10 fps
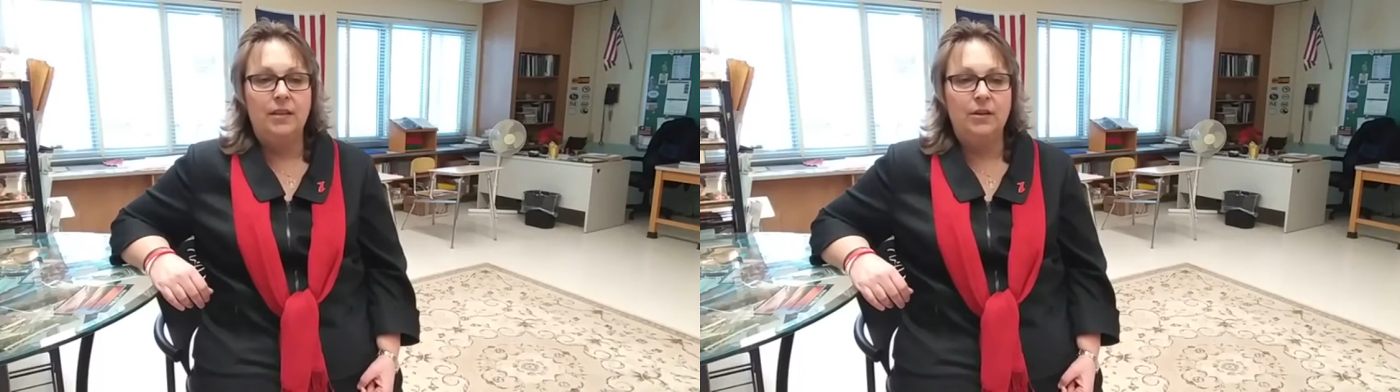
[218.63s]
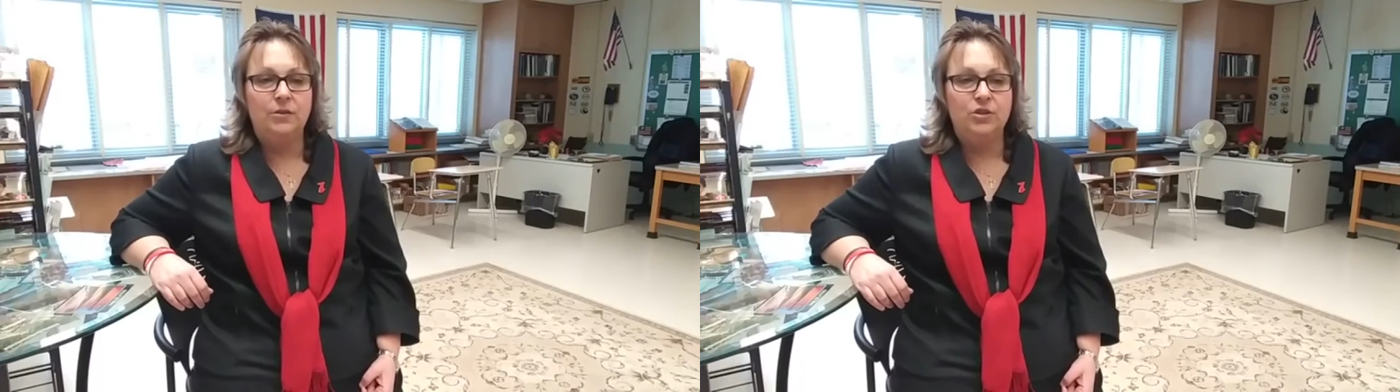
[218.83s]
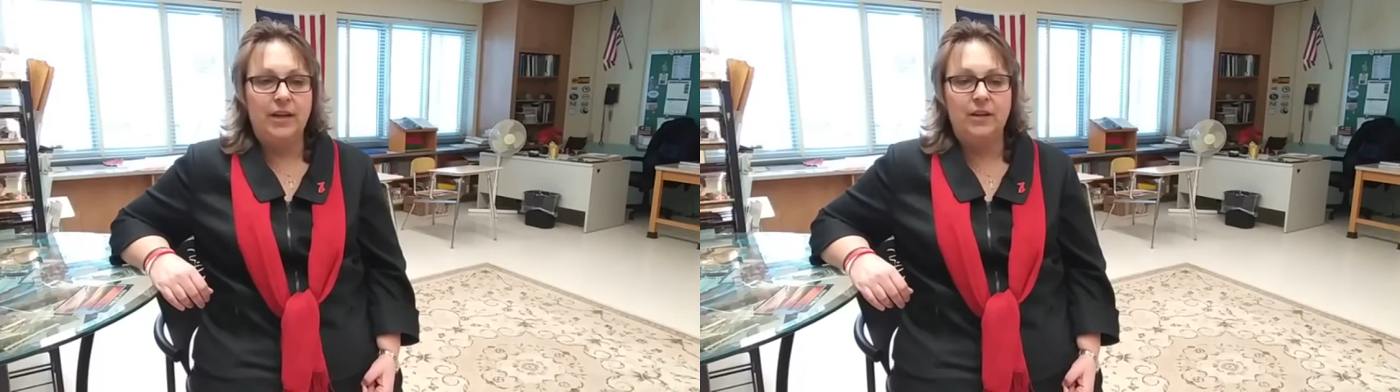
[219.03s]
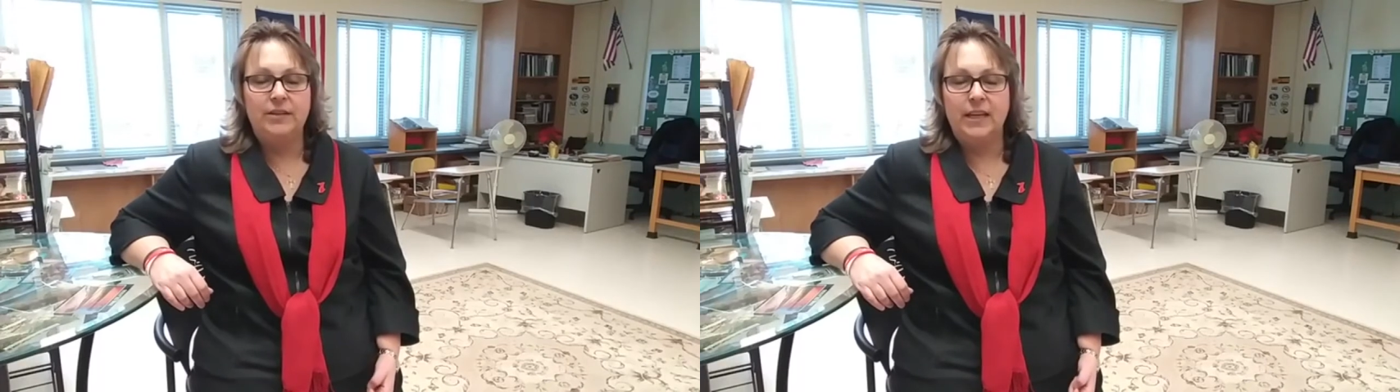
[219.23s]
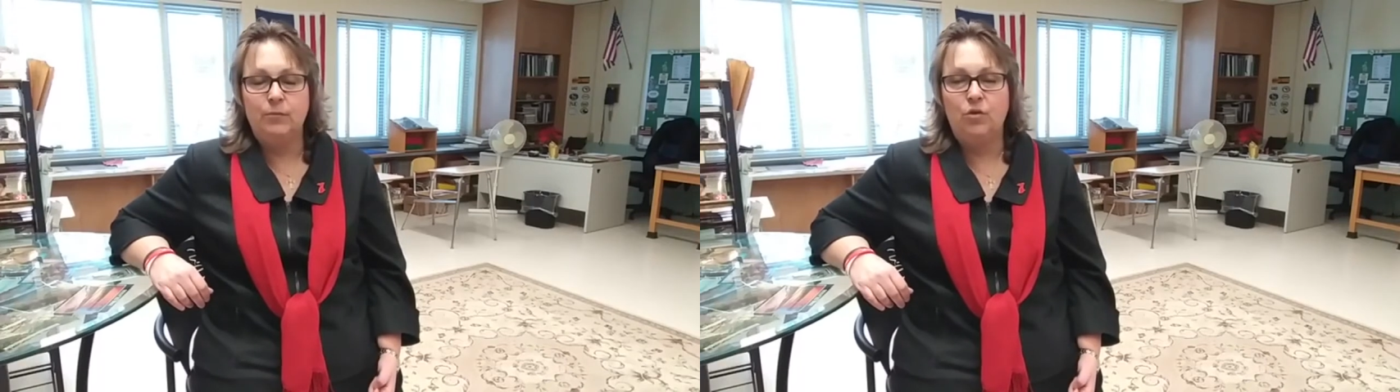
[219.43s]
their
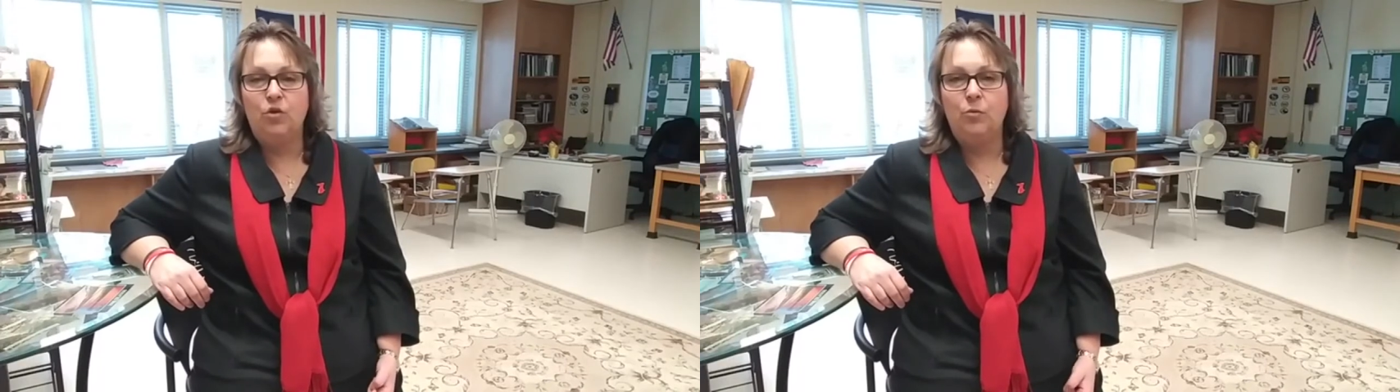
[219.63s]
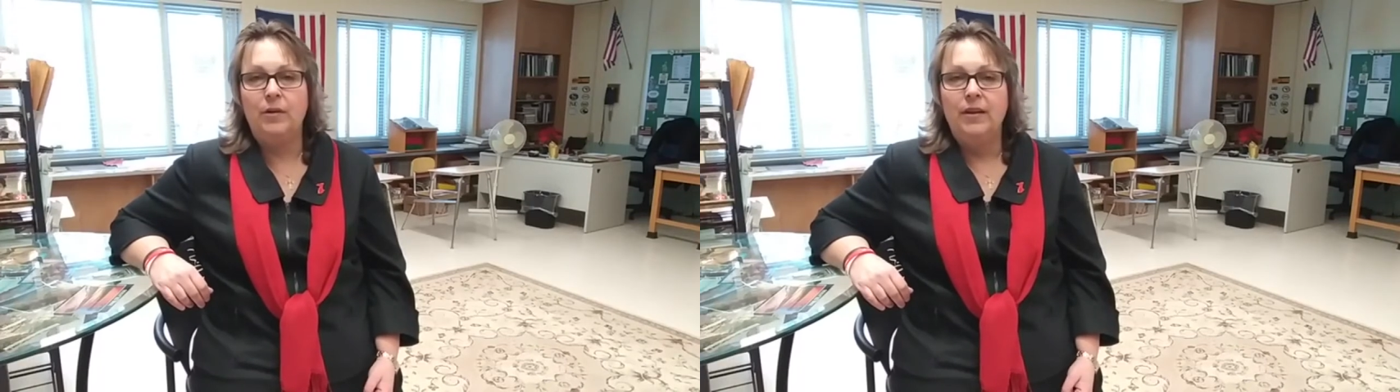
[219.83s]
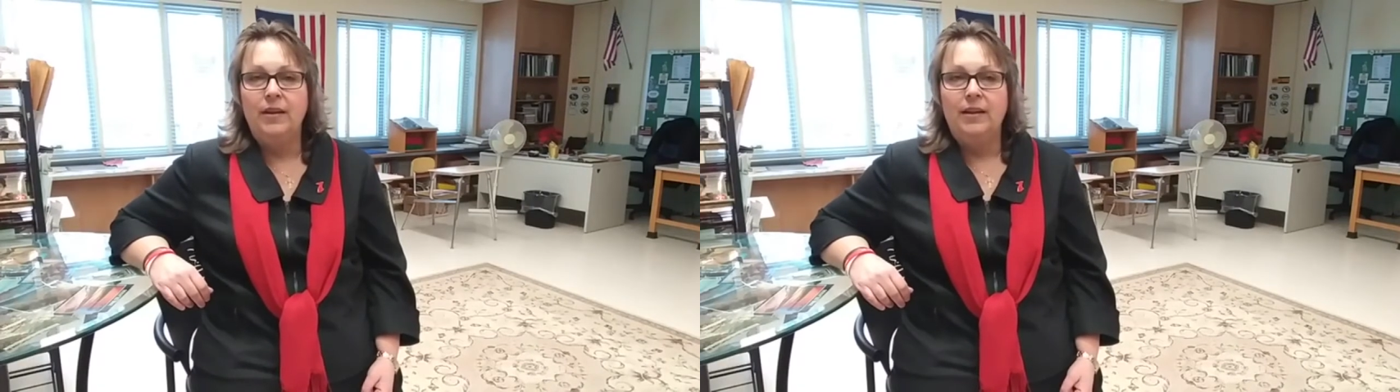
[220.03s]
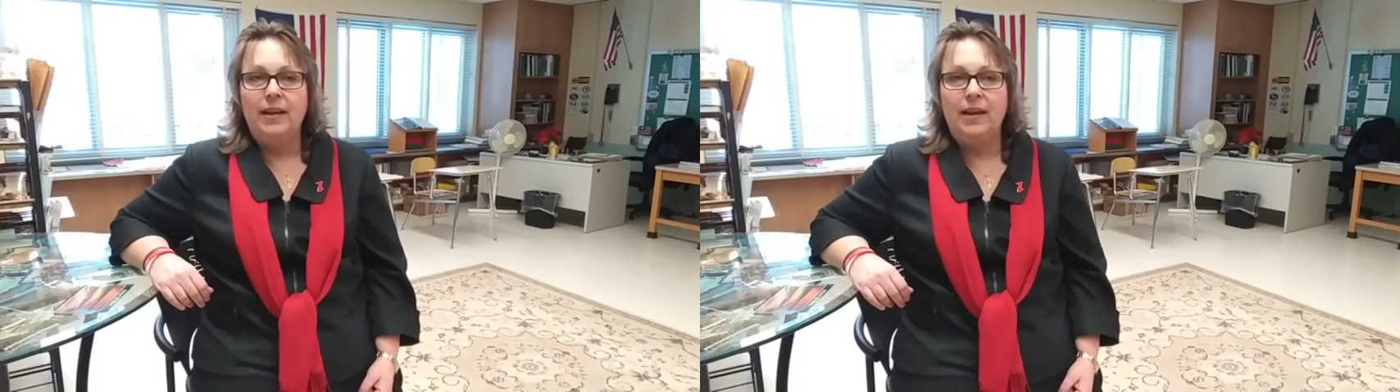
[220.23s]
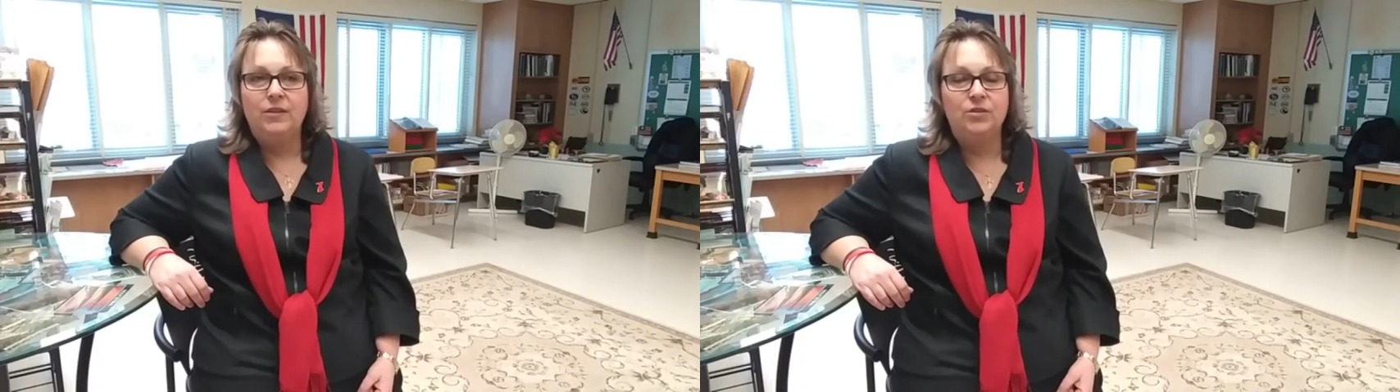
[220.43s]
child came home
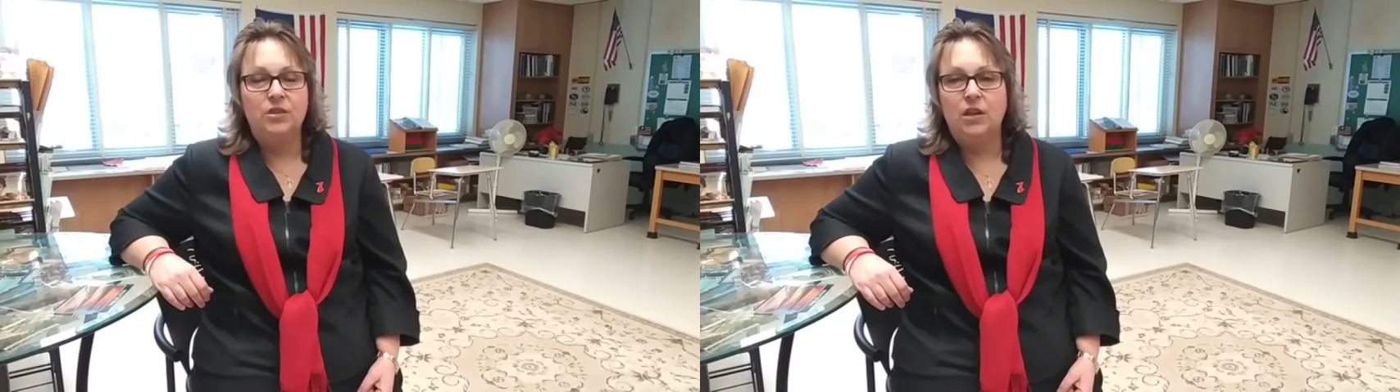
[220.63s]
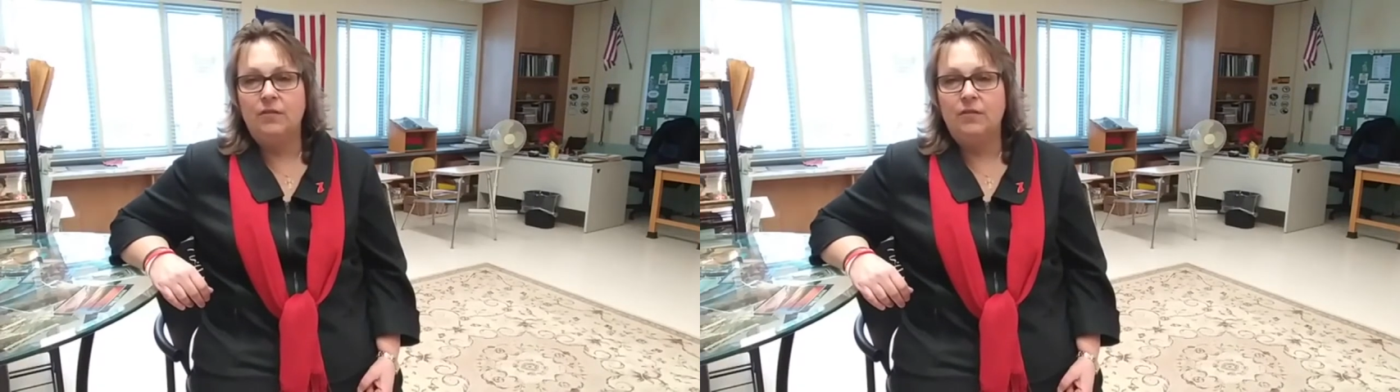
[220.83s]
and just